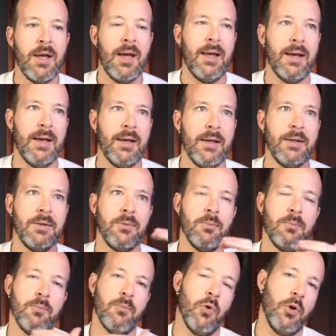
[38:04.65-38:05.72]

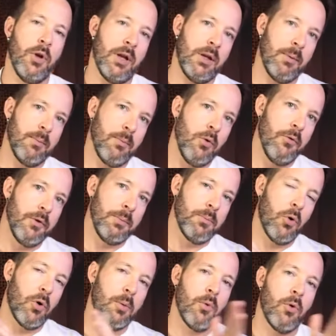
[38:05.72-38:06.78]
And we're moving
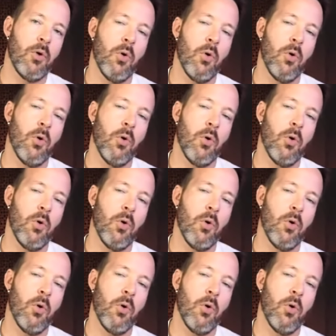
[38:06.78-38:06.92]
more and more